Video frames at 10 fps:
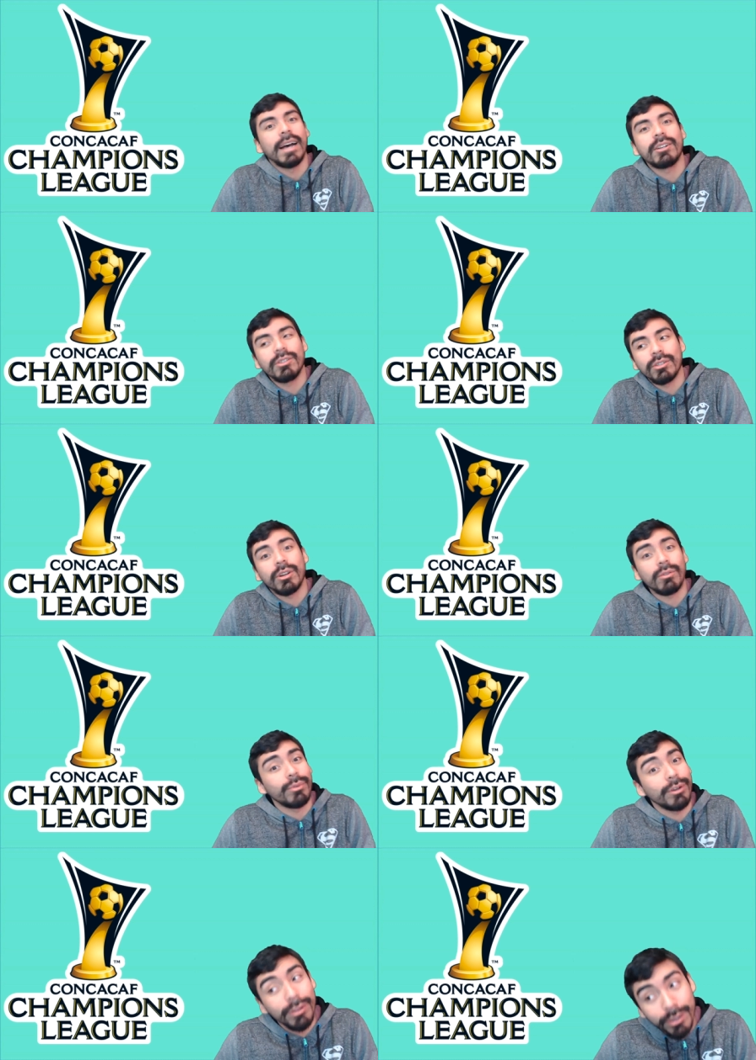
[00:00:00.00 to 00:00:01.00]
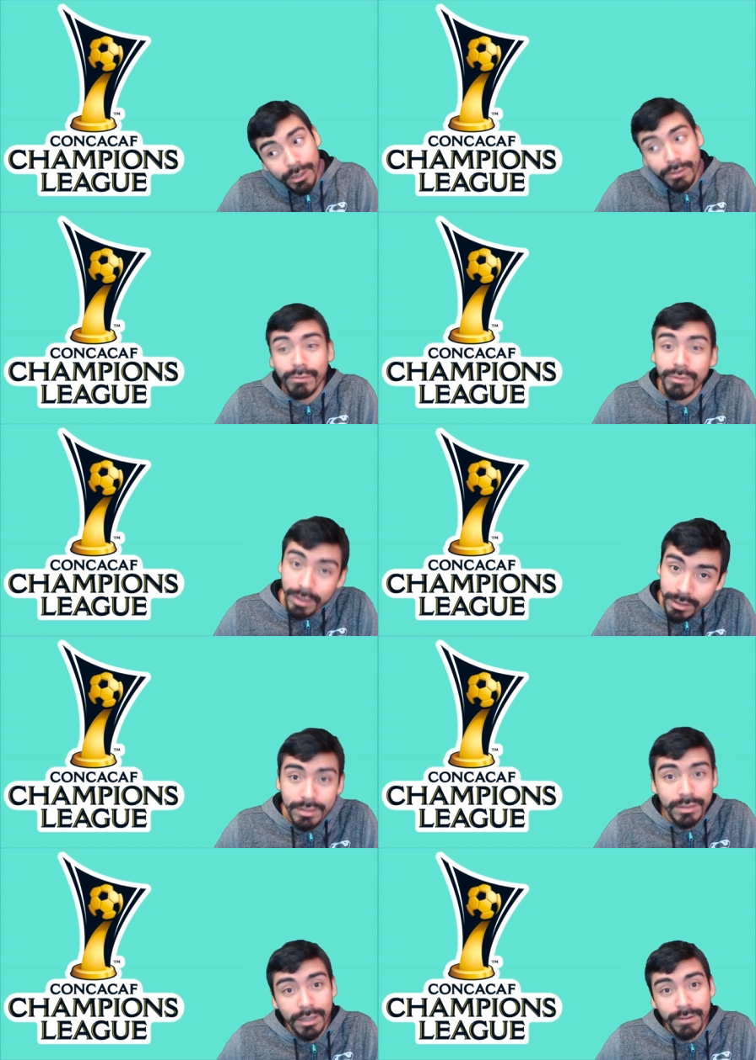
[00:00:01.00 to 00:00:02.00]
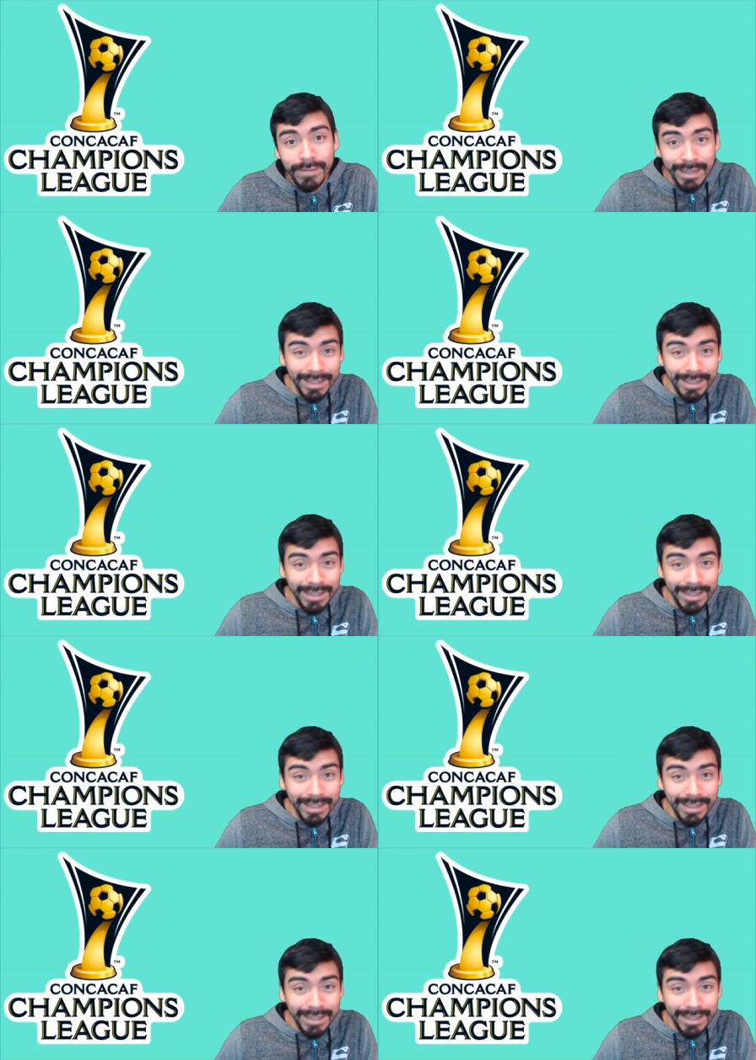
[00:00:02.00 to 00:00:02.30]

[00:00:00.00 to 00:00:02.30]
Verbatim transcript: I should just talk really, really slow.